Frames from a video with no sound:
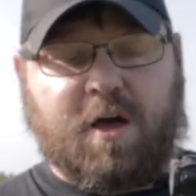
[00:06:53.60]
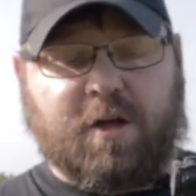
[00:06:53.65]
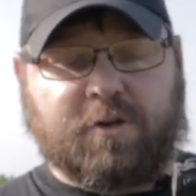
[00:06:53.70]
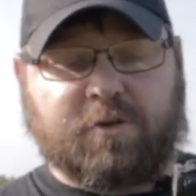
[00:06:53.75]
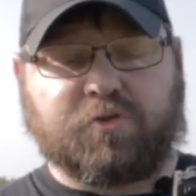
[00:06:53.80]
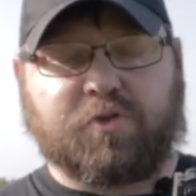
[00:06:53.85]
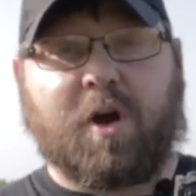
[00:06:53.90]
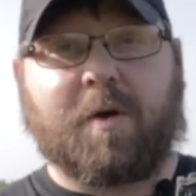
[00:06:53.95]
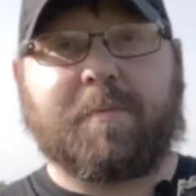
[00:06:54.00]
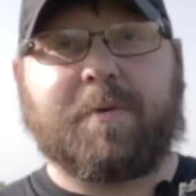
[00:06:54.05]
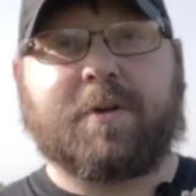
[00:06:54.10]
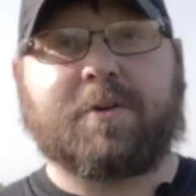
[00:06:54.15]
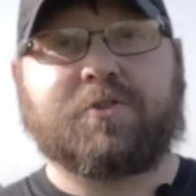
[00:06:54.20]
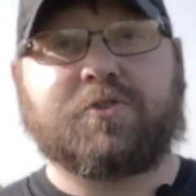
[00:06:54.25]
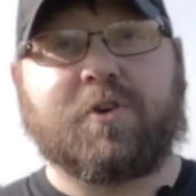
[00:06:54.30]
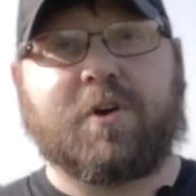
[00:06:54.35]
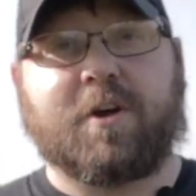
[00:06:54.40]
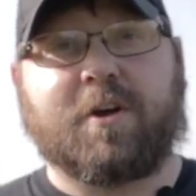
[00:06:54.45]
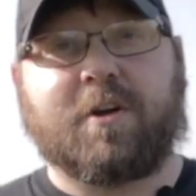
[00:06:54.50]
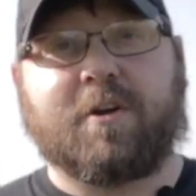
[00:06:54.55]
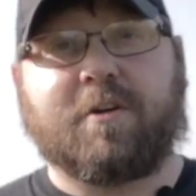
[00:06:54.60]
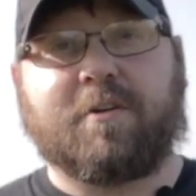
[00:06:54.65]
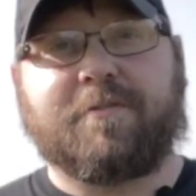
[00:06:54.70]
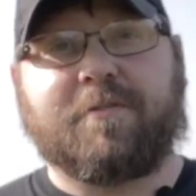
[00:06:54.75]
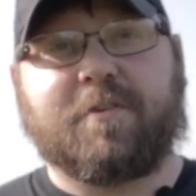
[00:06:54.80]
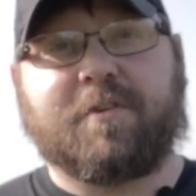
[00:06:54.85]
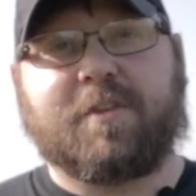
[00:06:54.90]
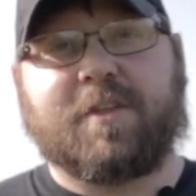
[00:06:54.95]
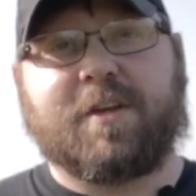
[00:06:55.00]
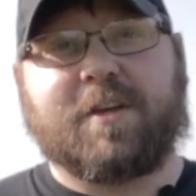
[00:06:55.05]
drop-in trigger
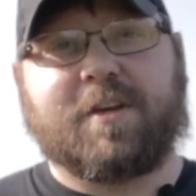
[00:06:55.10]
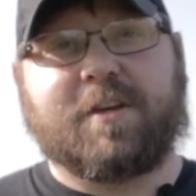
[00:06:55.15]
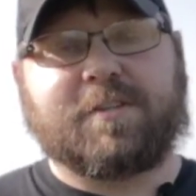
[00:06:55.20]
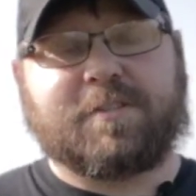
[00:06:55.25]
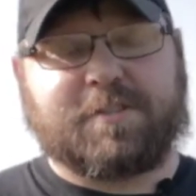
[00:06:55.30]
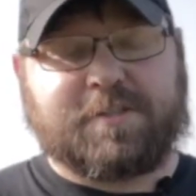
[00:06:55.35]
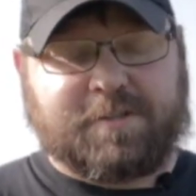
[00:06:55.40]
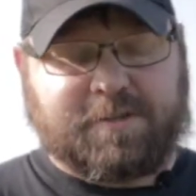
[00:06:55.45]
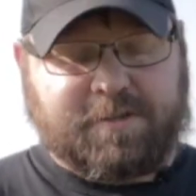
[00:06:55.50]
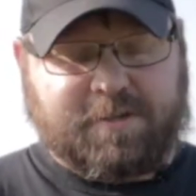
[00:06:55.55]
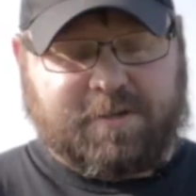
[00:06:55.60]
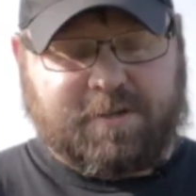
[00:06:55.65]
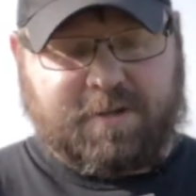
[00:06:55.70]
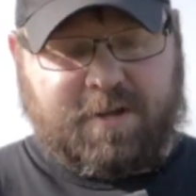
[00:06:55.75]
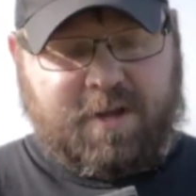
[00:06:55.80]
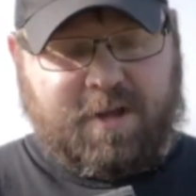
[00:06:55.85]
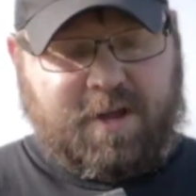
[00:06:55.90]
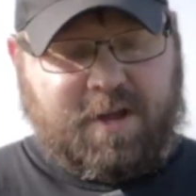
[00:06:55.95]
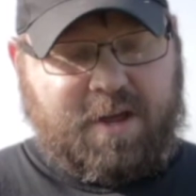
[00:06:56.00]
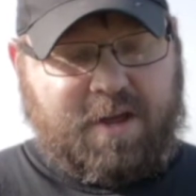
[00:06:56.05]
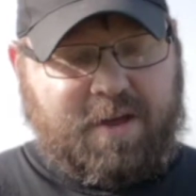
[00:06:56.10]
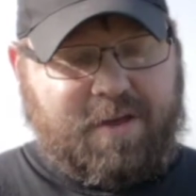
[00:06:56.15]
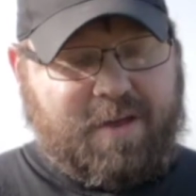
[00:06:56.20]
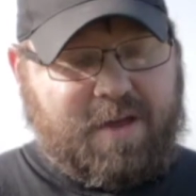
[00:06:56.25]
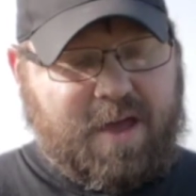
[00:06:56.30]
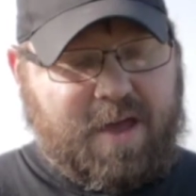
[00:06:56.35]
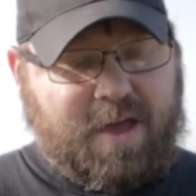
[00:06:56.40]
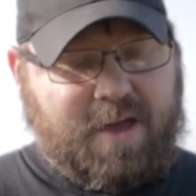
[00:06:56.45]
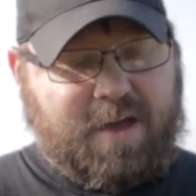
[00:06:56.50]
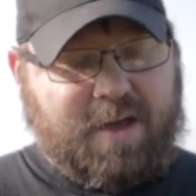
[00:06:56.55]
for this,
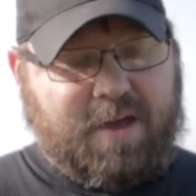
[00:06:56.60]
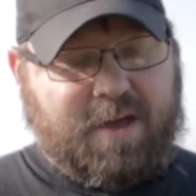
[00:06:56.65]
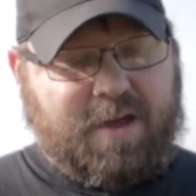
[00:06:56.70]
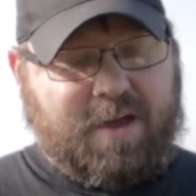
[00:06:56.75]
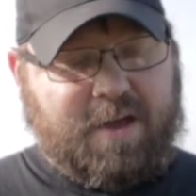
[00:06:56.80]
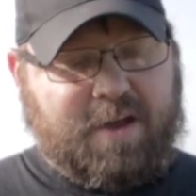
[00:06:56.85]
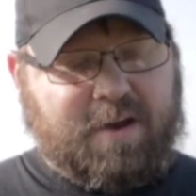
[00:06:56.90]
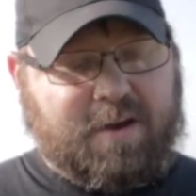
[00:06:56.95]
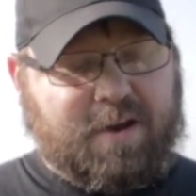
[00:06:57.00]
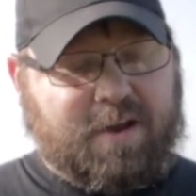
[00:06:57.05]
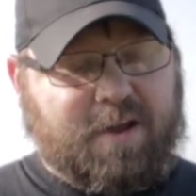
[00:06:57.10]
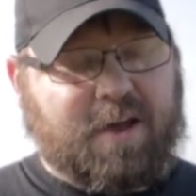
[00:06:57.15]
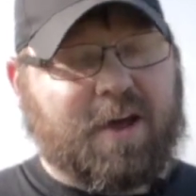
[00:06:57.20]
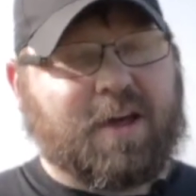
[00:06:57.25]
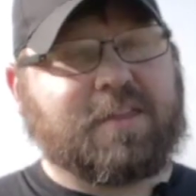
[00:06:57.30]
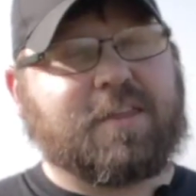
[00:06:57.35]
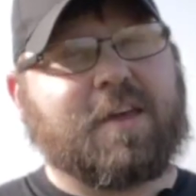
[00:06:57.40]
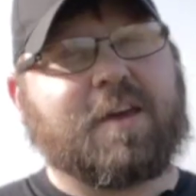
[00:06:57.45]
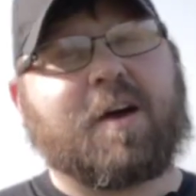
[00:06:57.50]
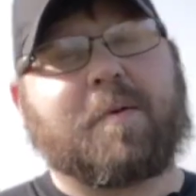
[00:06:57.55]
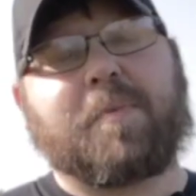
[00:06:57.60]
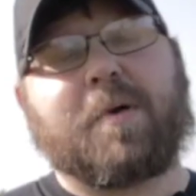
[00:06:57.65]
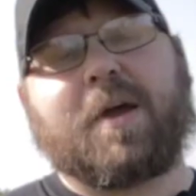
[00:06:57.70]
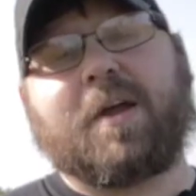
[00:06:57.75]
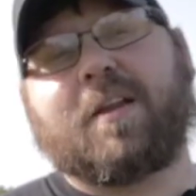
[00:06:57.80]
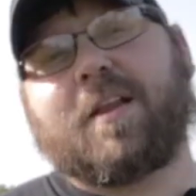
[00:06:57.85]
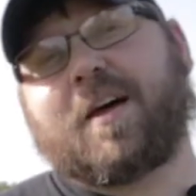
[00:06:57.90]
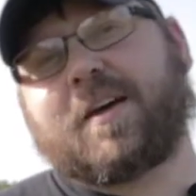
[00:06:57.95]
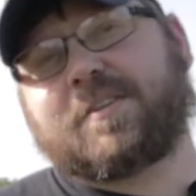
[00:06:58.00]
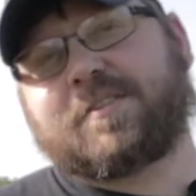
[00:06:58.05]
and I think I
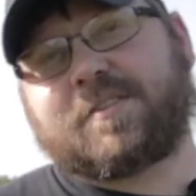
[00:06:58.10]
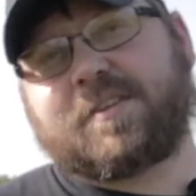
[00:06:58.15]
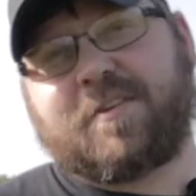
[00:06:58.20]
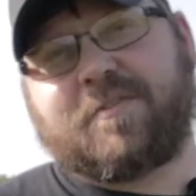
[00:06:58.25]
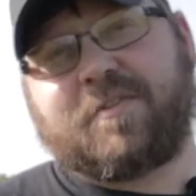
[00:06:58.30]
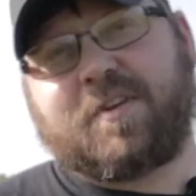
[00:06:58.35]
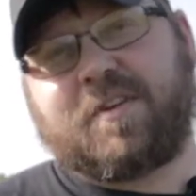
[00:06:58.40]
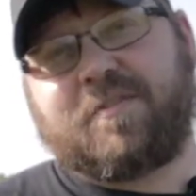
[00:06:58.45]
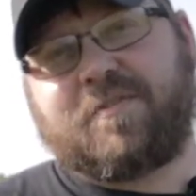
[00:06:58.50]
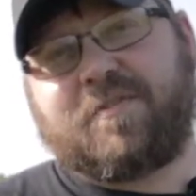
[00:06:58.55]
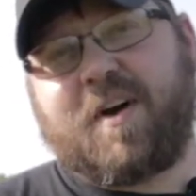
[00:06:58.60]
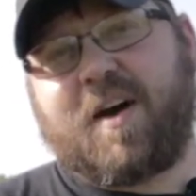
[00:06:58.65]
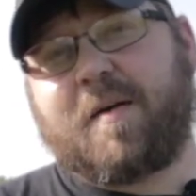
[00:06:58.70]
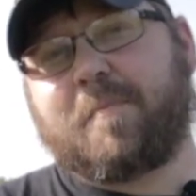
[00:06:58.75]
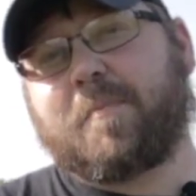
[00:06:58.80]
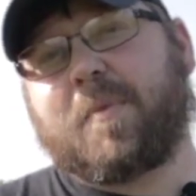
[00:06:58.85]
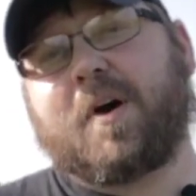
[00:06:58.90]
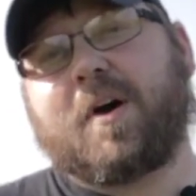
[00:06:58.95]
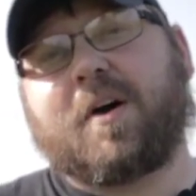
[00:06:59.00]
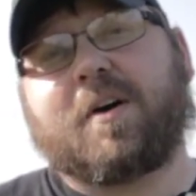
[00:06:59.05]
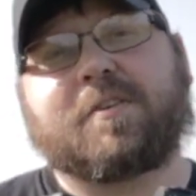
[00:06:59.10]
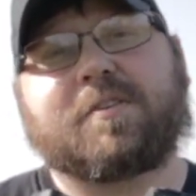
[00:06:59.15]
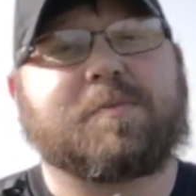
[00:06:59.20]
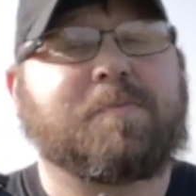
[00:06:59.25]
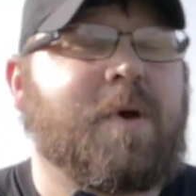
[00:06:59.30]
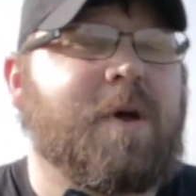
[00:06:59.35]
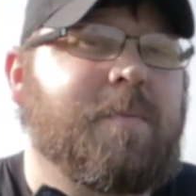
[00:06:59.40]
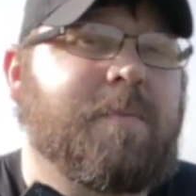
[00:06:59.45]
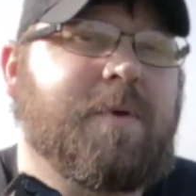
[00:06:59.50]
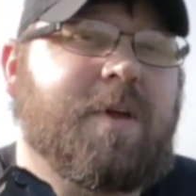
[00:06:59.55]
paid like 75 bucks,
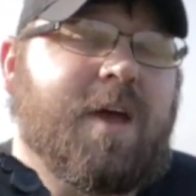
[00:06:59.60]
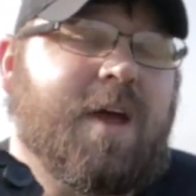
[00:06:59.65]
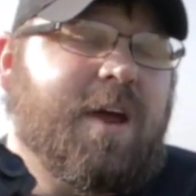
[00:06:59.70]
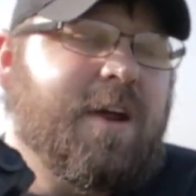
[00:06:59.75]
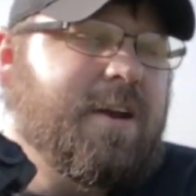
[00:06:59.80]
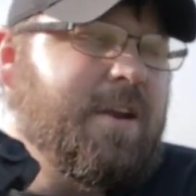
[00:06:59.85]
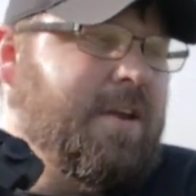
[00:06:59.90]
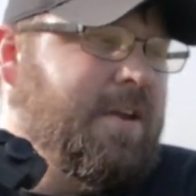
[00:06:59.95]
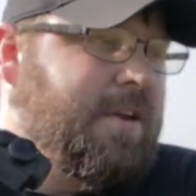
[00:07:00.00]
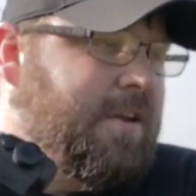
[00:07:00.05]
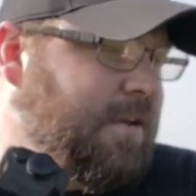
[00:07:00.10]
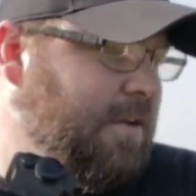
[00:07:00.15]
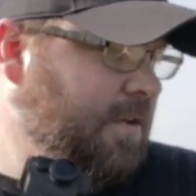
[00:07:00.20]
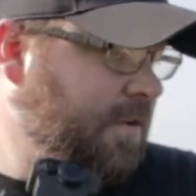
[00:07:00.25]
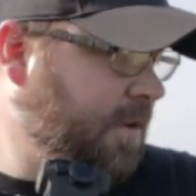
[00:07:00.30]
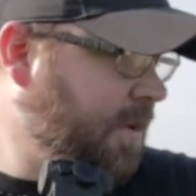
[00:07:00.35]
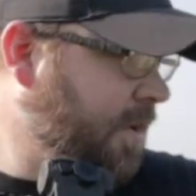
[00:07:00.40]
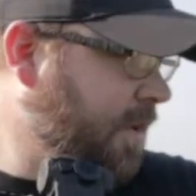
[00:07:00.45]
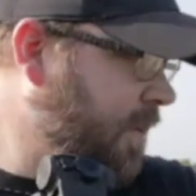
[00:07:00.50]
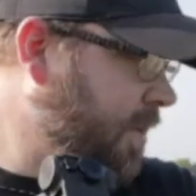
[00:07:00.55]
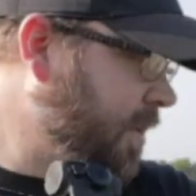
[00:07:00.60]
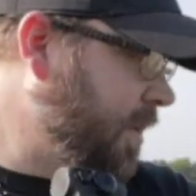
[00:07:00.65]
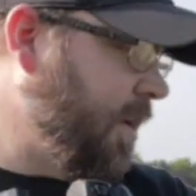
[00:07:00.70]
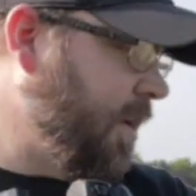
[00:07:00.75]
maybe 80. I